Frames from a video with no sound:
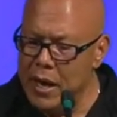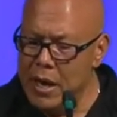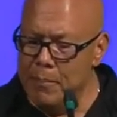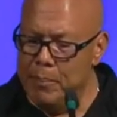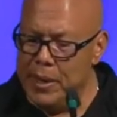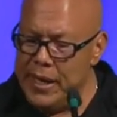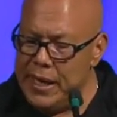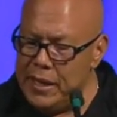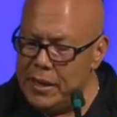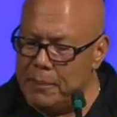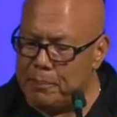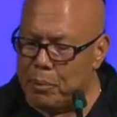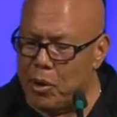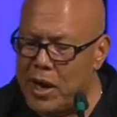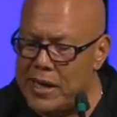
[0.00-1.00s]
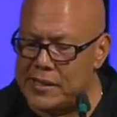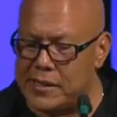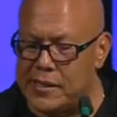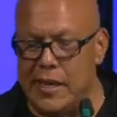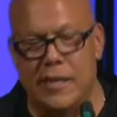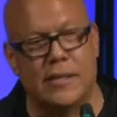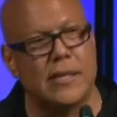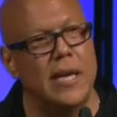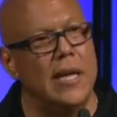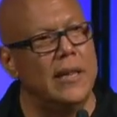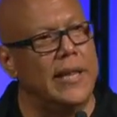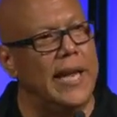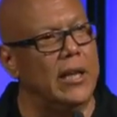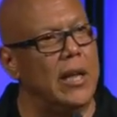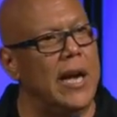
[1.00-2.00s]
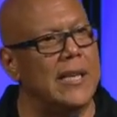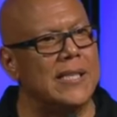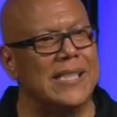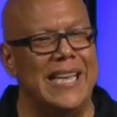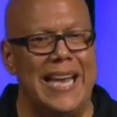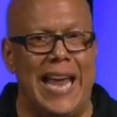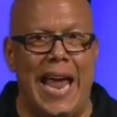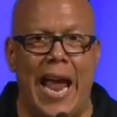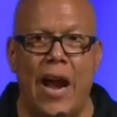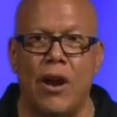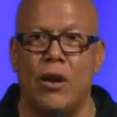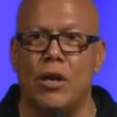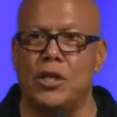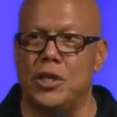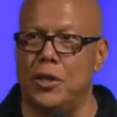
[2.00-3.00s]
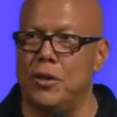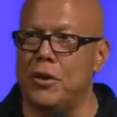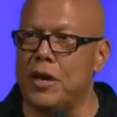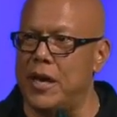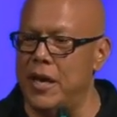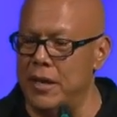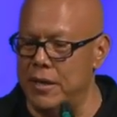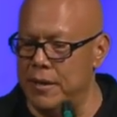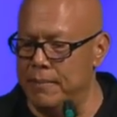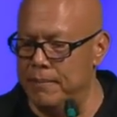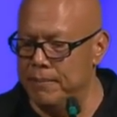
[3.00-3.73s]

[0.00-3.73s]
but in the process, they lost the heir to their kingdom.